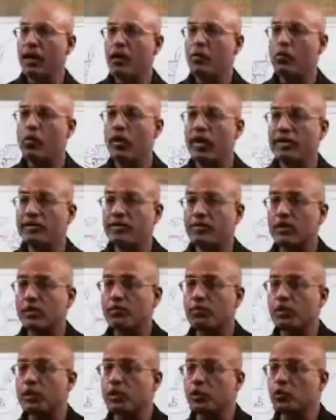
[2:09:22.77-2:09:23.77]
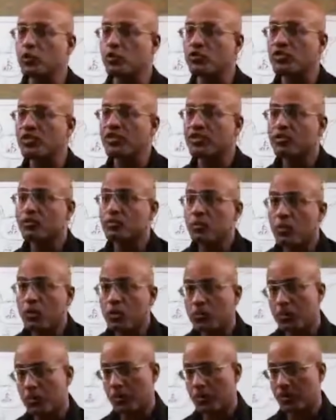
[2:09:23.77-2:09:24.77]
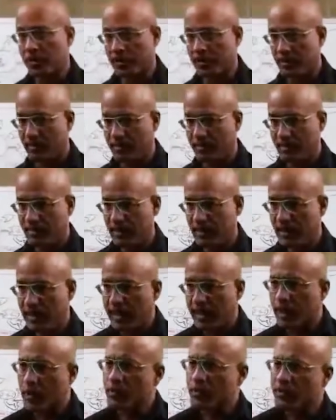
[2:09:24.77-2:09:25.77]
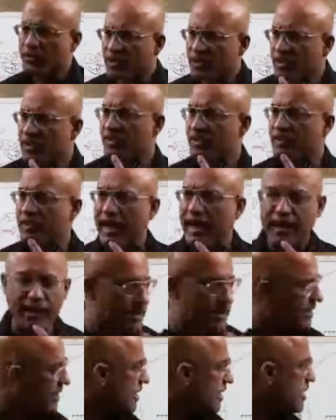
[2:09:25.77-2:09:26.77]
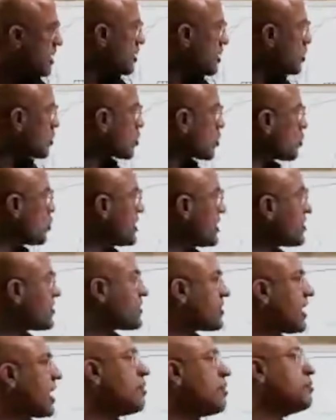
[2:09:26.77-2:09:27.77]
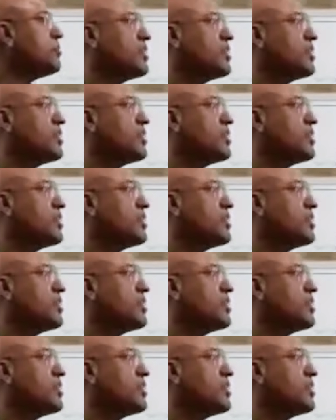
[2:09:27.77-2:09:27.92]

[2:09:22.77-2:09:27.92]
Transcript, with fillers: virus can produce six more proteins. The question is that through the same